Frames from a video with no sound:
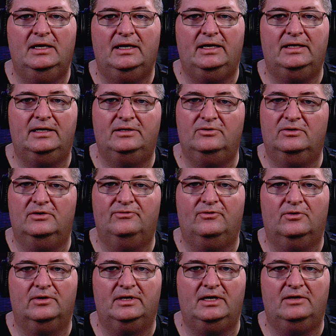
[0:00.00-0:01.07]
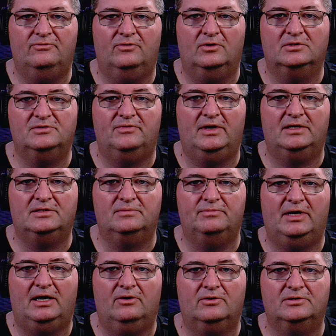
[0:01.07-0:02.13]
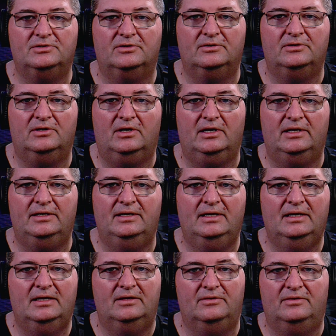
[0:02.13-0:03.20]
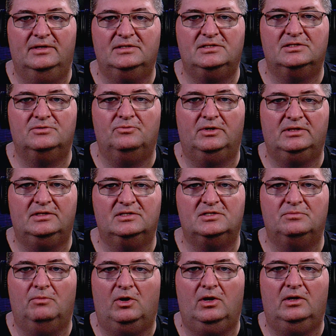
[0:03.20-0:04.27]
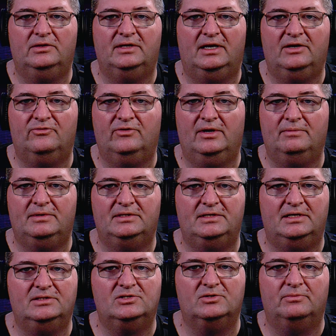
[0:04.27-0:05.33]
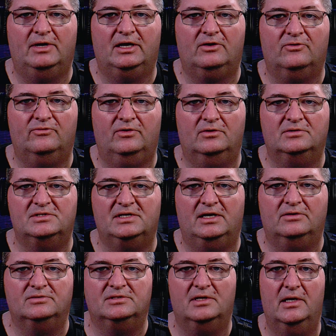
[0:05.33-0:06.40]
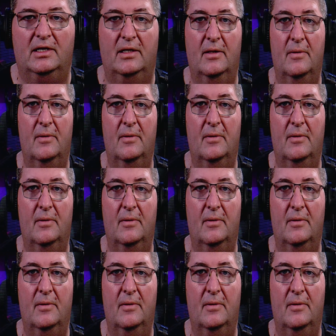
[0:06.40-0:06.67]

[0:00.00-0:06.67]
and I do have 48 volts phantom power turned on. This is what the small diaphragm condenser microphone sounds like.